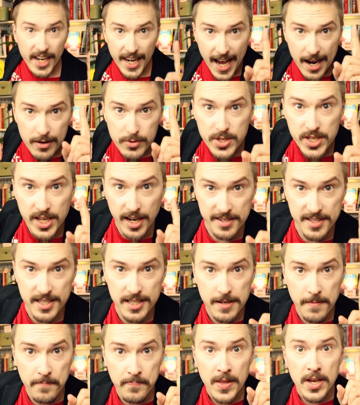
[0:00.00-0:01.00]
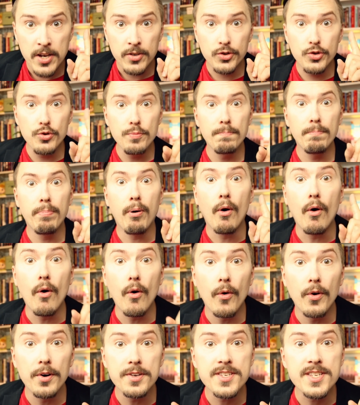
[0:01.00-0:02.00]
allows us to
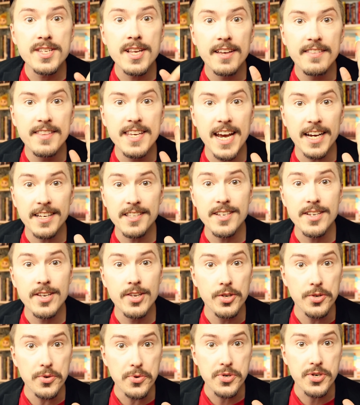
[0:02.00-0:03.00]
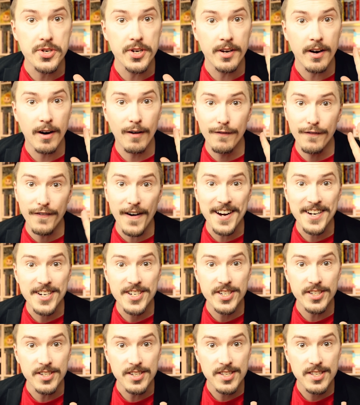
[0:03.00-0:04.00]
pause the execution of
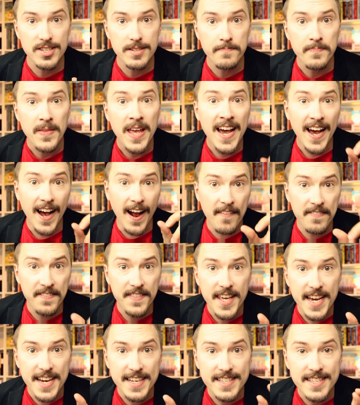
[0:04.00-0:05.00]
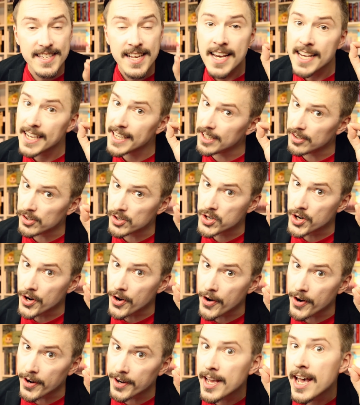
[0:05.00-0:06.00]
functions. And this, in
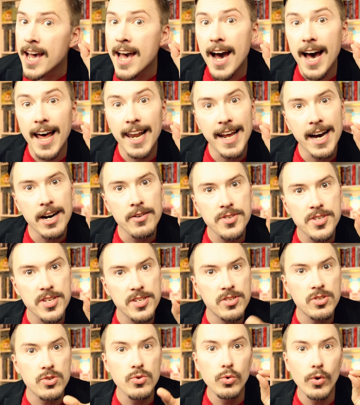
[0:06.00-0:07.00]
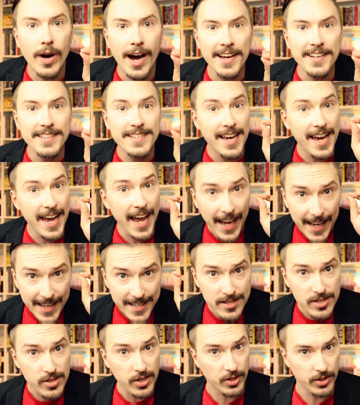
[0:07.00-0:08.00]
turn, allows us to write
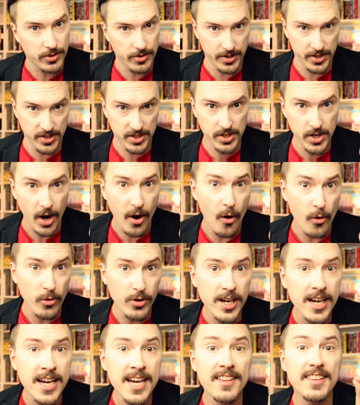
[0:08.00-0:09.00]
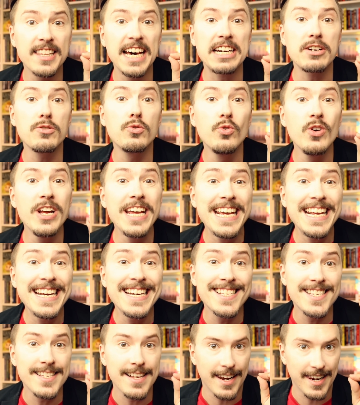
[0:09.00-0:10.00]
asynchronous code that
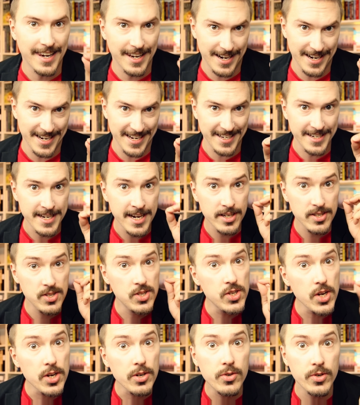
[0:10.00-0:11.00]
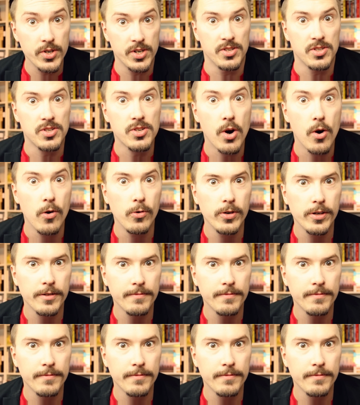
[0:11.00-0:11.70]
reads like synchronous code.